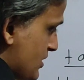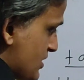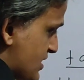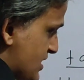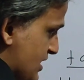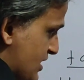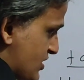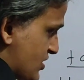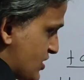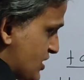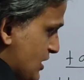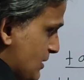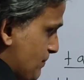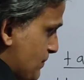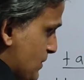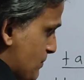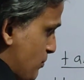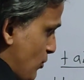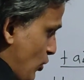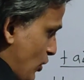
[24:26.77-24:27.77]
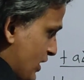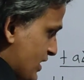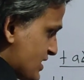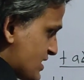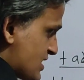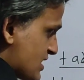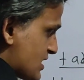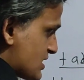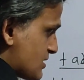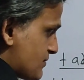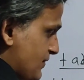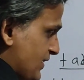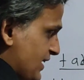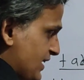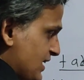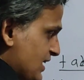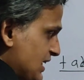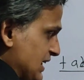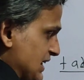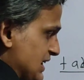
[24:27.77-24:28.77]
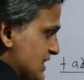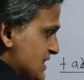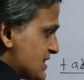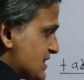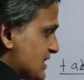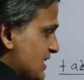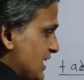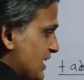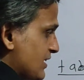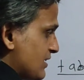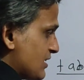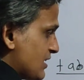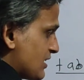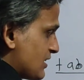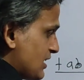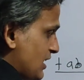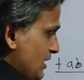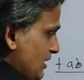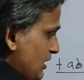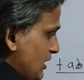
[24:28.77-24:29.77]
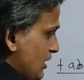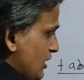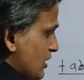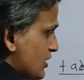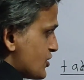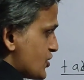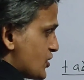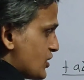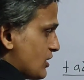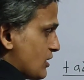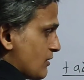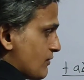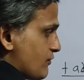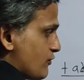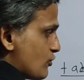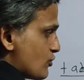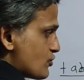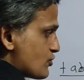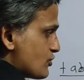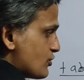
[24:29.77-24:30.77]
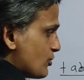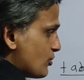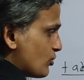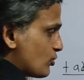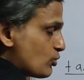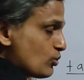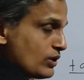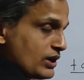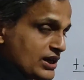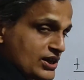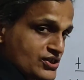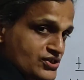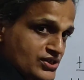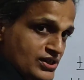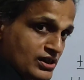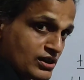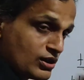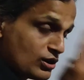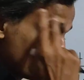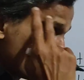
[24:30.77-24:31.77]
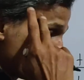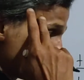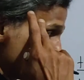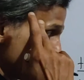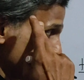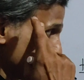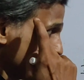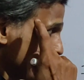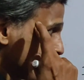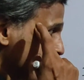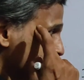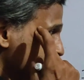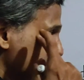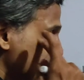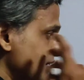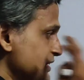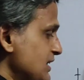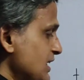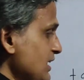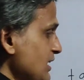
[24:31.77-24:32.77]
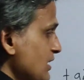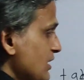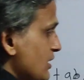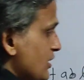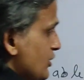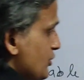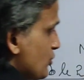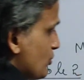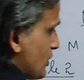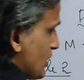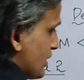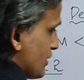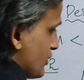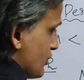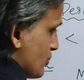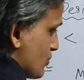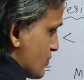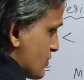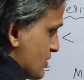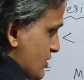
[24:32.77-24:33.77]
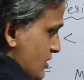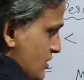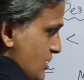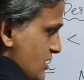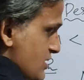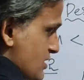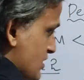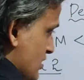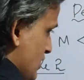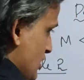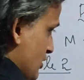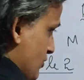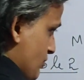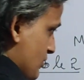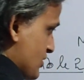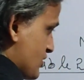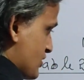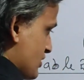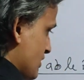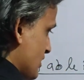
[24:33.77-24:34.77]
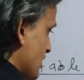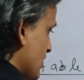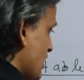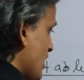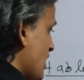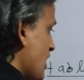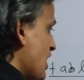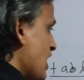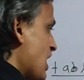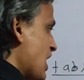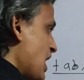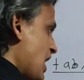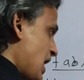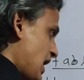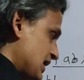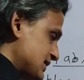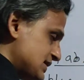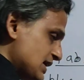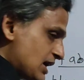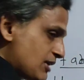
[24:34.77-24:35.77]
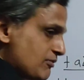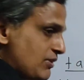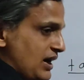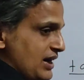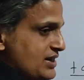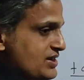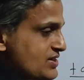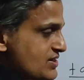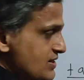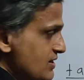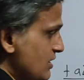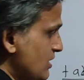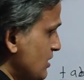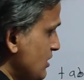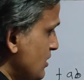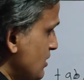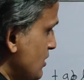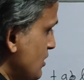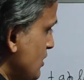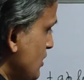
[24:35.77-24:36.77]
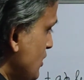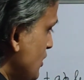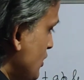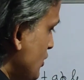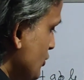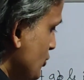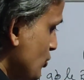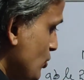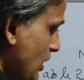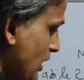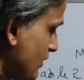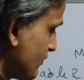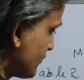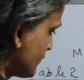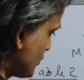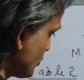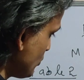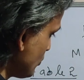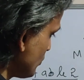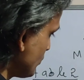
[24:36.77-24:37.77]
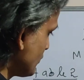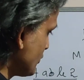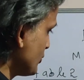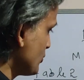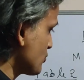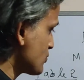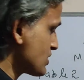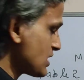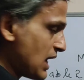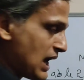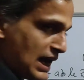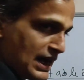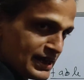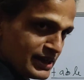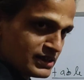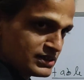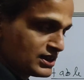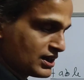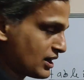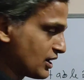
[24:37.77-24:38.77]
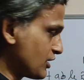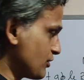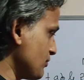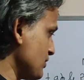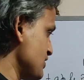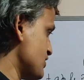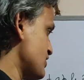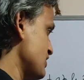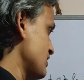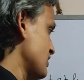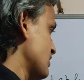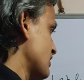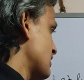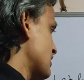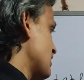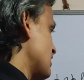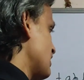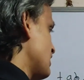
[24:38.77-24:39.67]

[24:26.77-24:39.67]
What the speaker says: 60.6 Vd is greater than shear force due to external load. Then you can use this equation. Otherwise, you have to use another equation